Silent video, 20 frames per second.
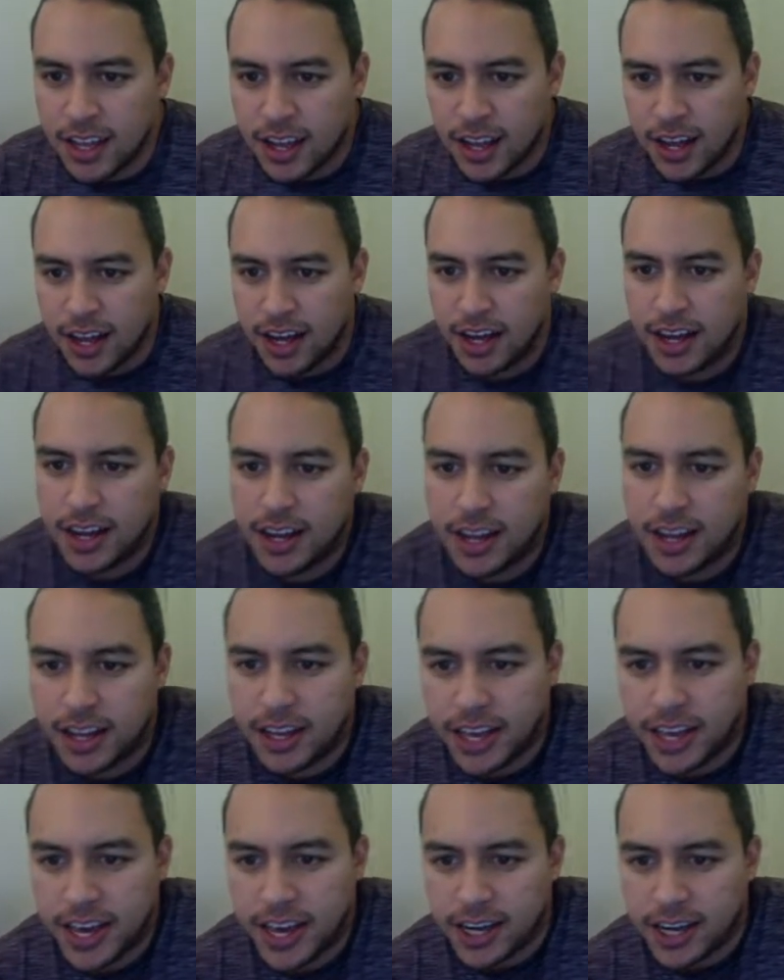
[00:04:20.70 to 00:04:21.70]

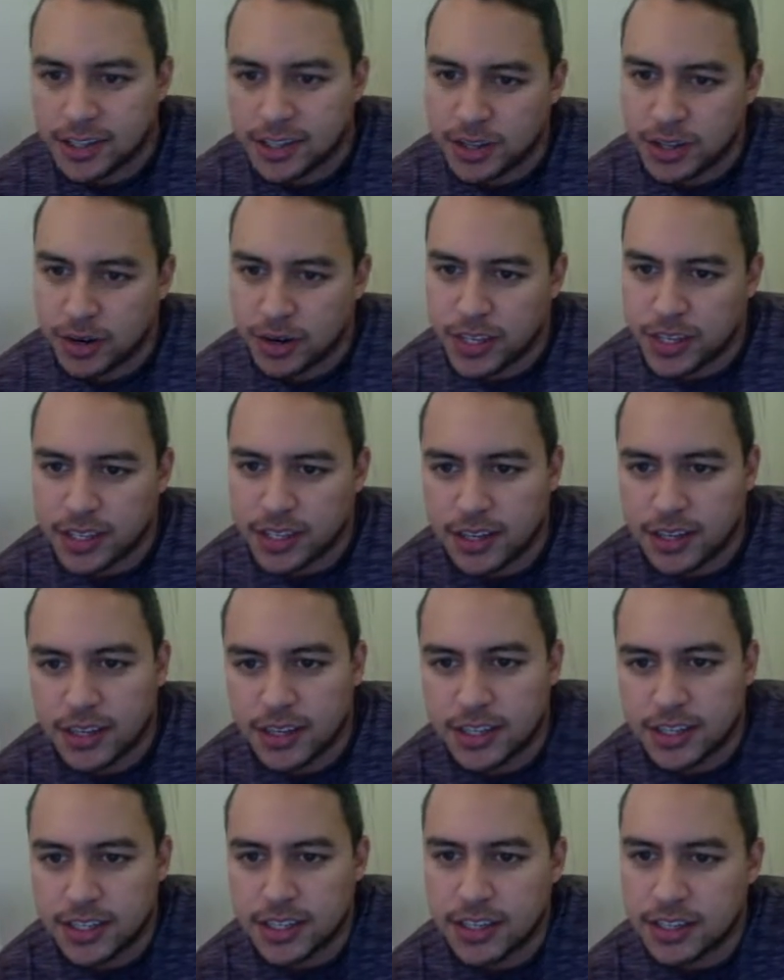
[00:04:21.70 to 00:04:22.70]
Yeah, so he's
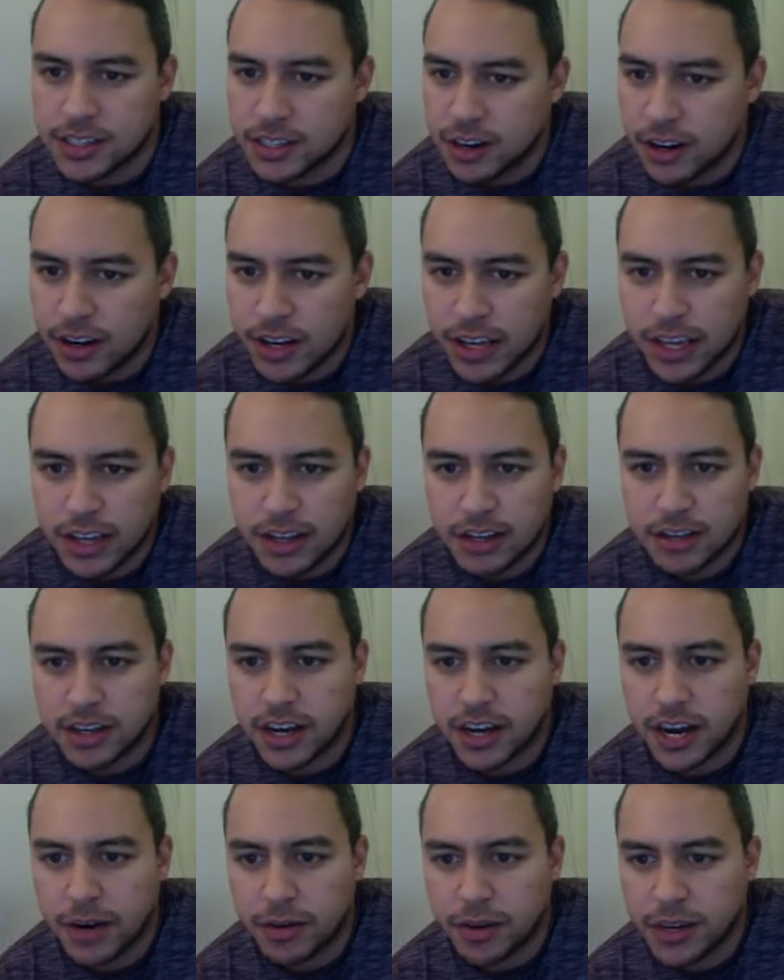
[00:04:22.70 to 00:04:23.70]
starting
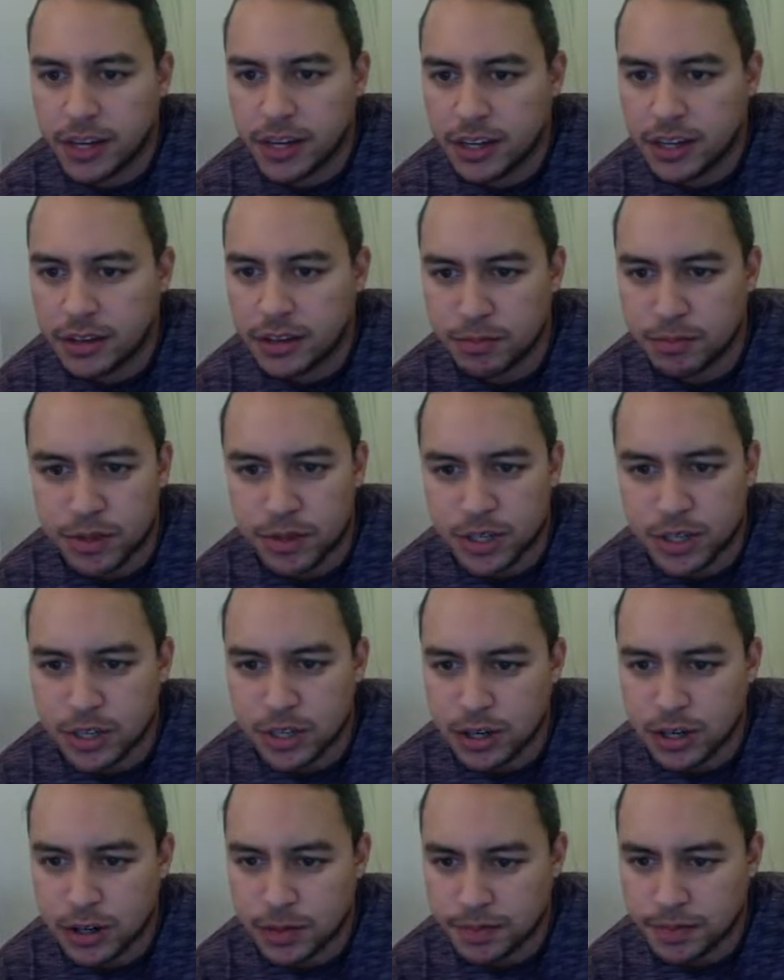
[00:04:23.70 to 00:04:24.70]
Kyrie,
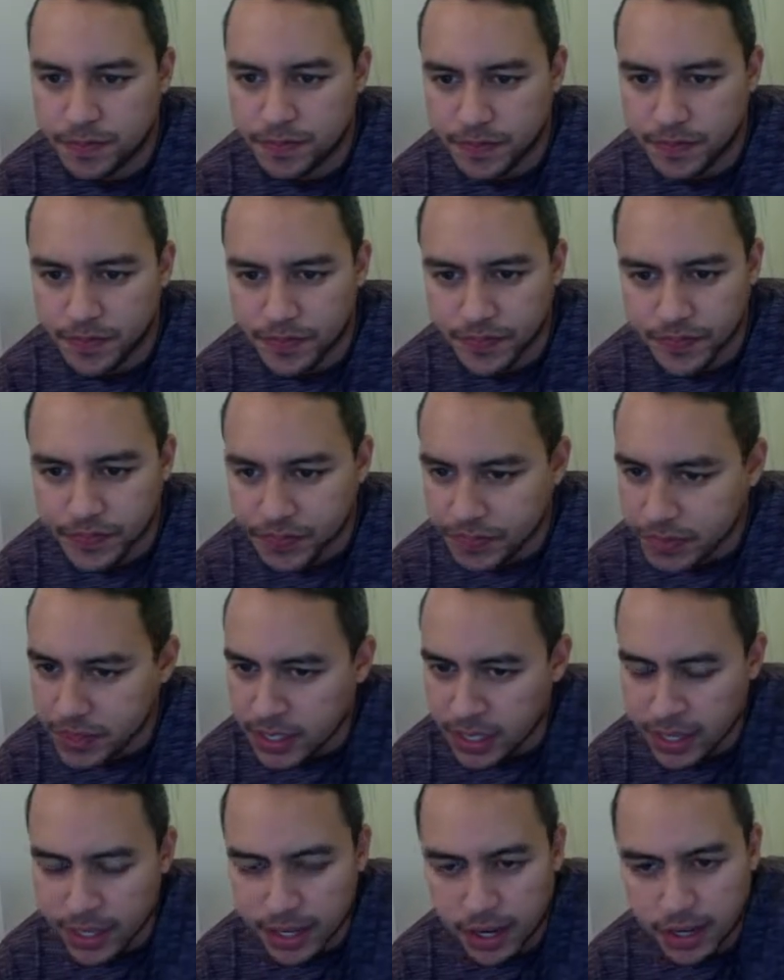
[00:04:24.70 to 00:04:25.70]
Booker,
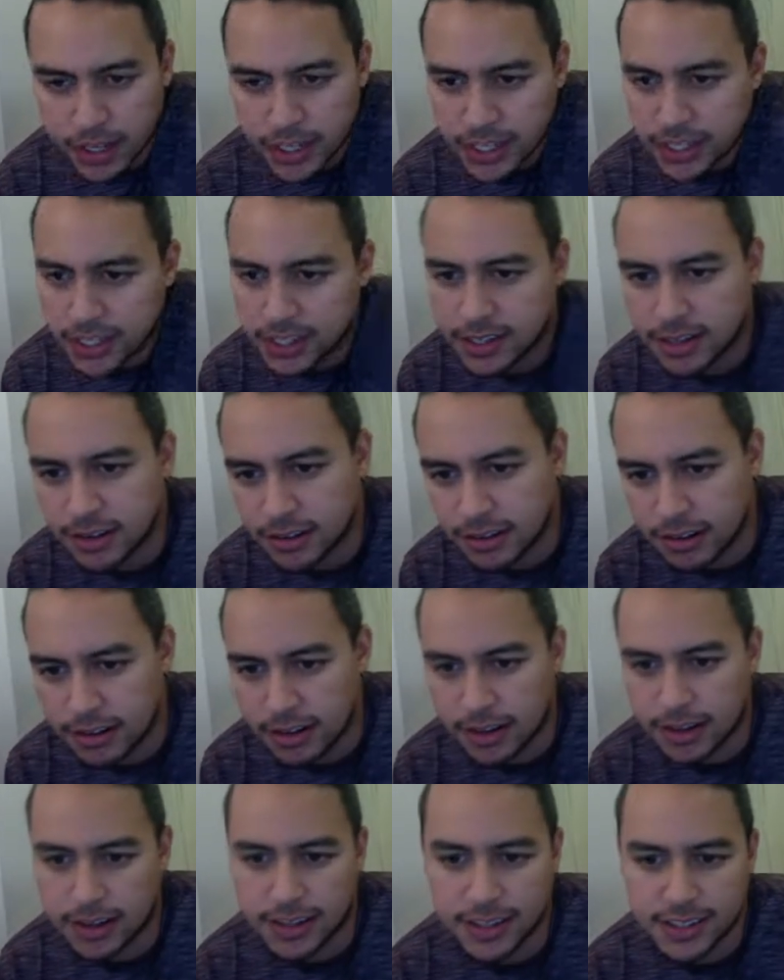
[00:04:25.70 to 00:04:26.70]
Giannis.
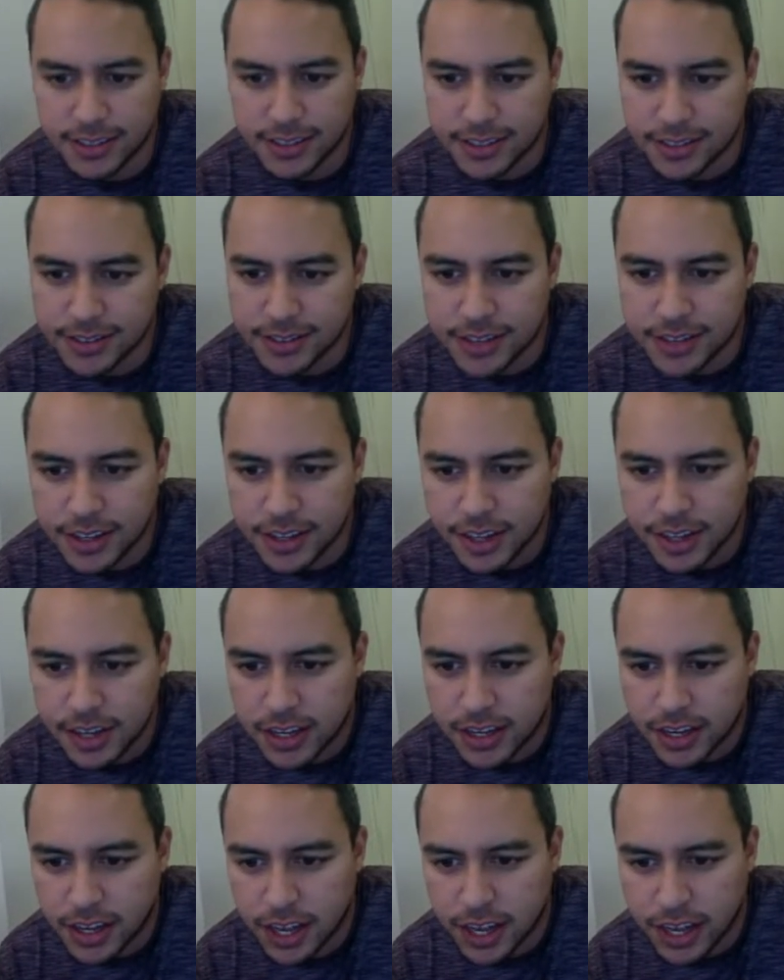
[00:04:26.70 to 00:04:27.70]
Ugh.
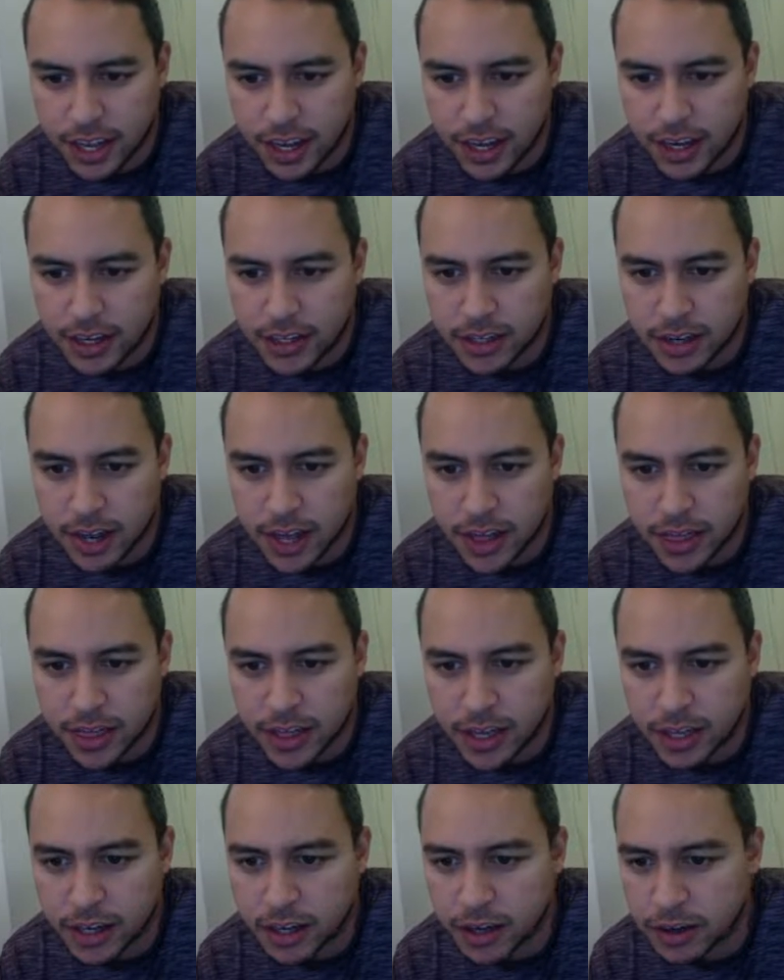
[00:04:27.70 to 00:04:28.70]
And I
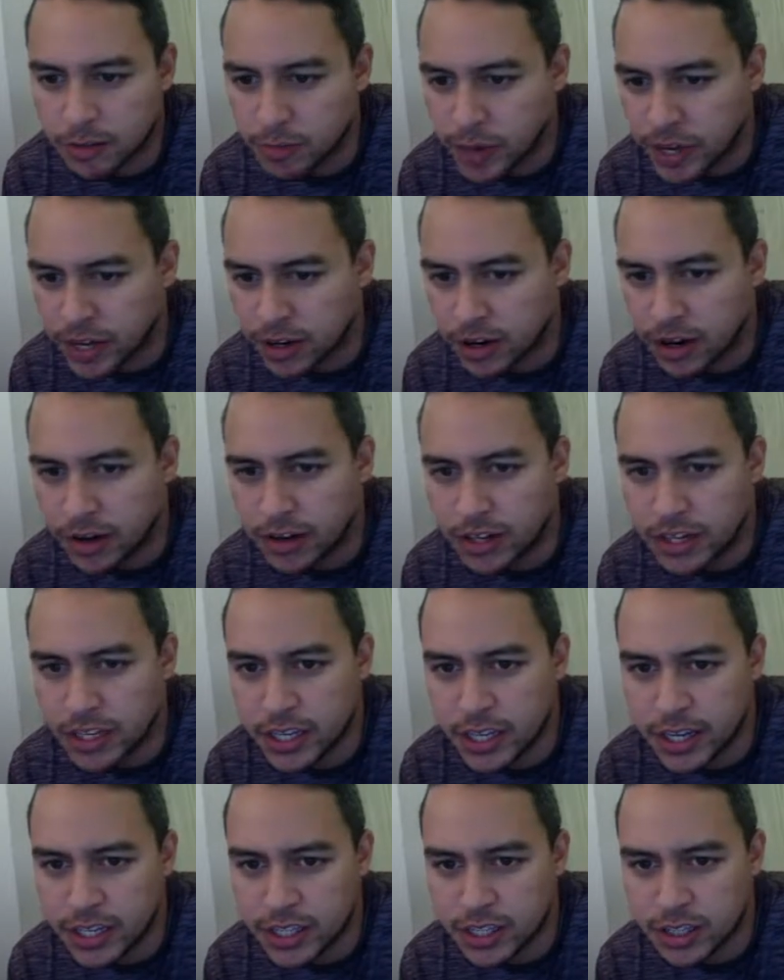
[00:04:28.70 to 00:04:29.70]
think Mike
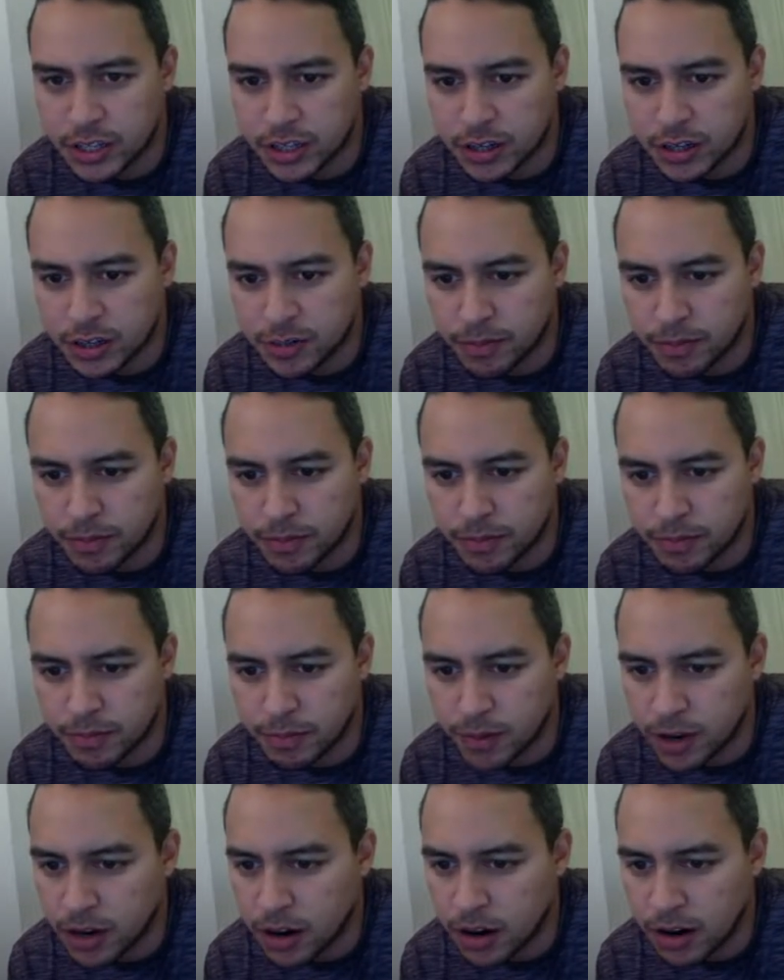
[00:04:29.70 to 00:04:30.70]
Conley as your
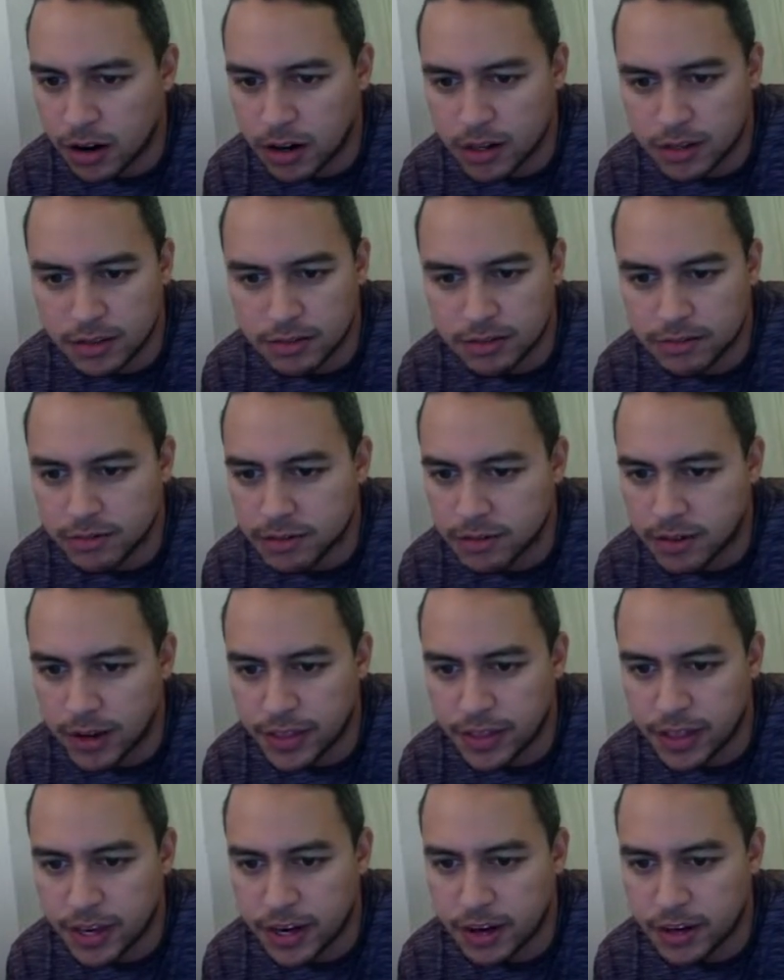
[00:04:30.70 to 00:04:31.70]
guard right
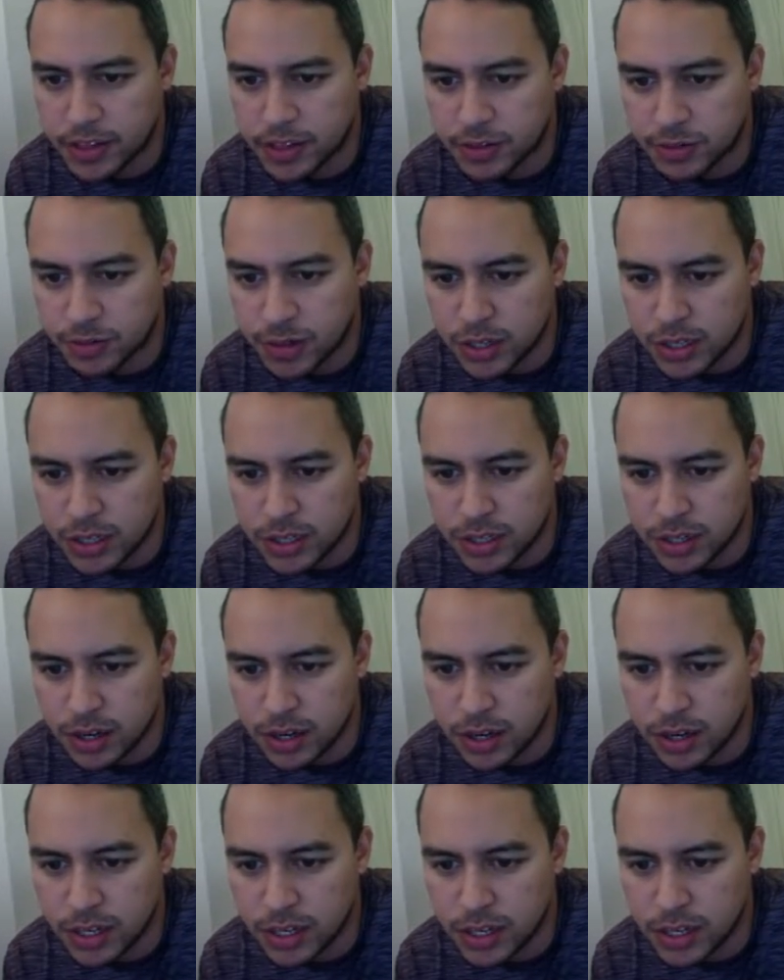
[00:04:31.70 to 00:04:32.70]
there is really
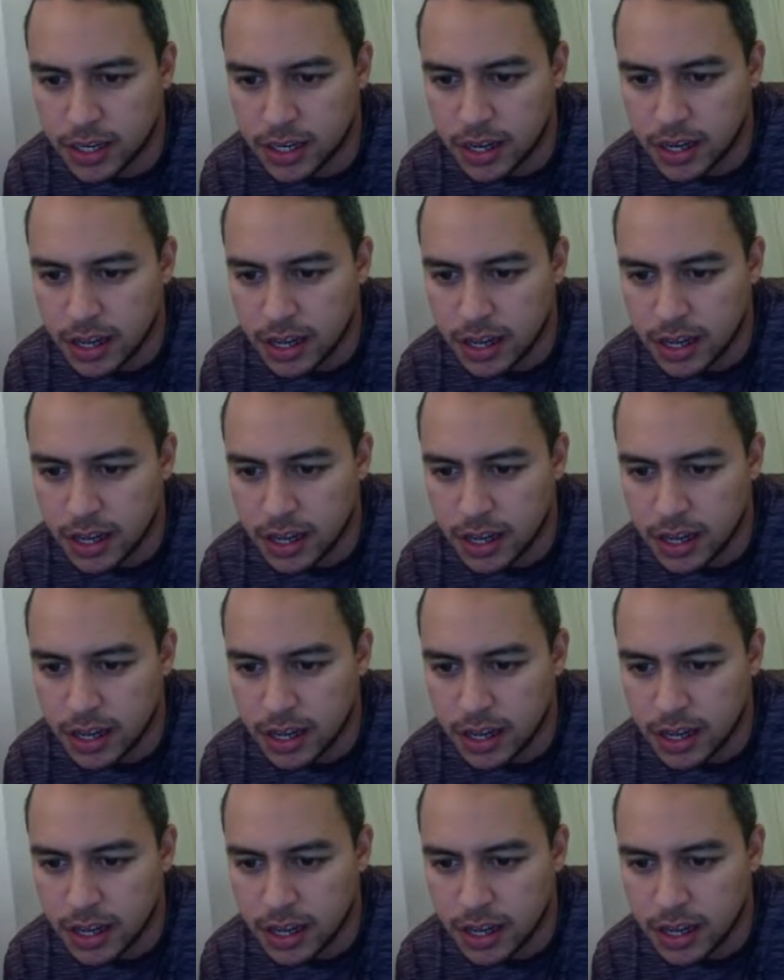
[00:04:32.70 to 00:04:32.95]
solid.